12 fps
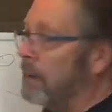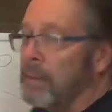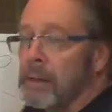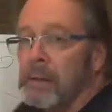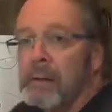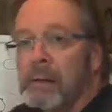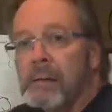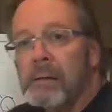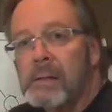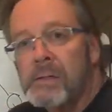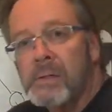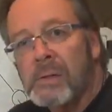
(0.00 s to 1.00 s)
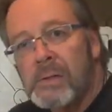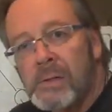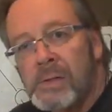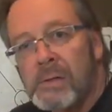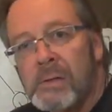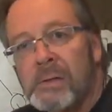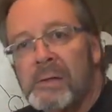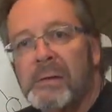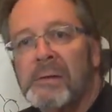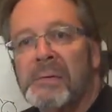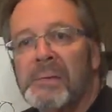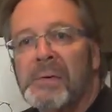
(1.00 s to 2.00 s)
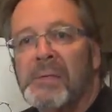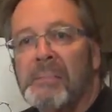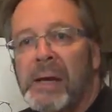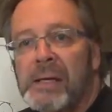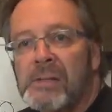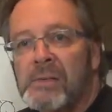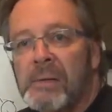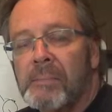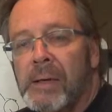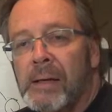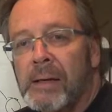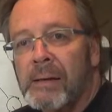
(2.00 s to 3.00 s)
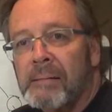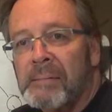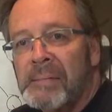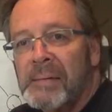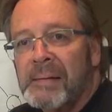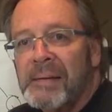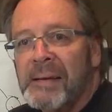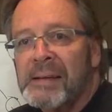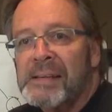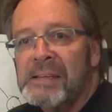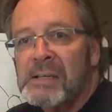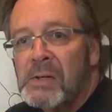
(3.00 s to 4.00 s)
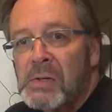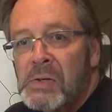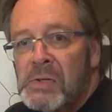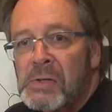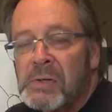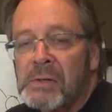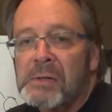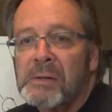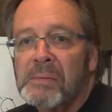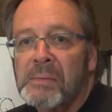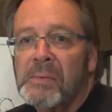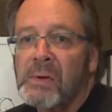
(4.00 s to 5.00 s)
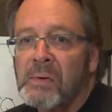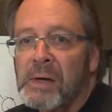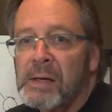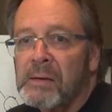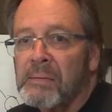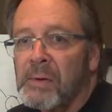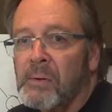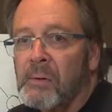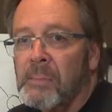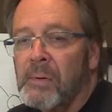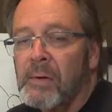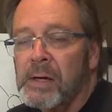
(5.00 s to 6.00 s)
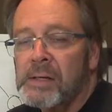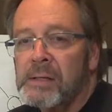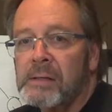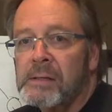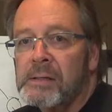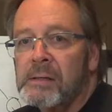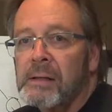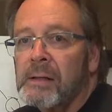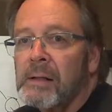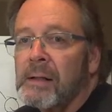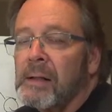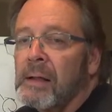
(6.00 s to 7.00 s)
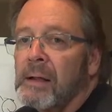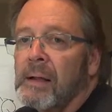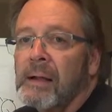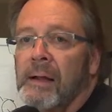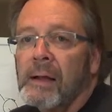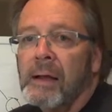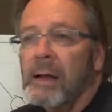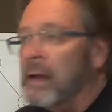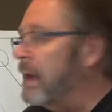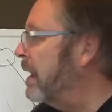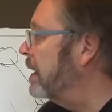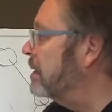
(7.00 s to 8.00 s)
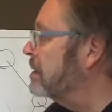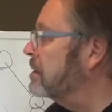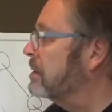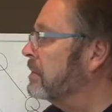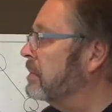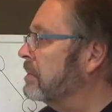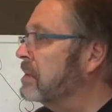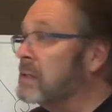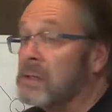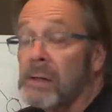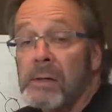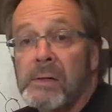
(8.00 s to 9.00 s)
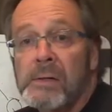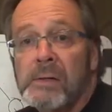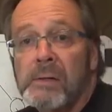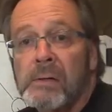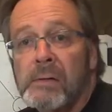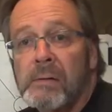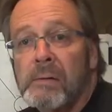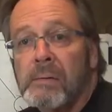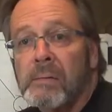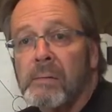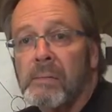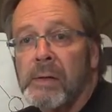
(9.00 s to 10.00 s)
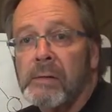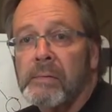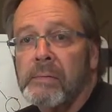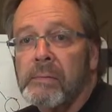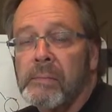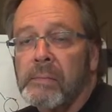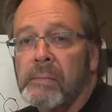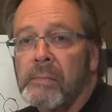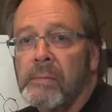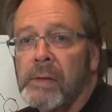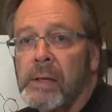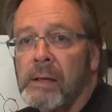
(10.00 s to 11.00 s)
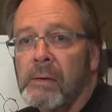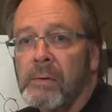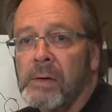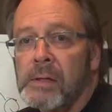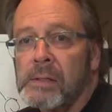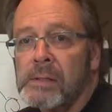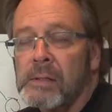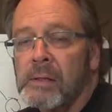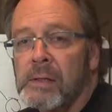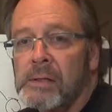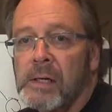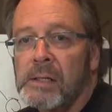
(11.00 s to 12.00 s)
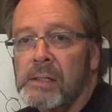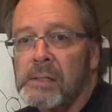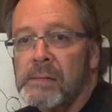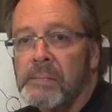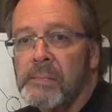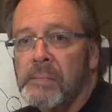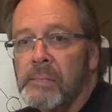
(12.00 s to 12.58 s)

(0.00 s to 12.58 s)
becoming disillusioned with the mainstream media, disillusioned with the greed of the corporations, and disillusioned with the lawyers and the judges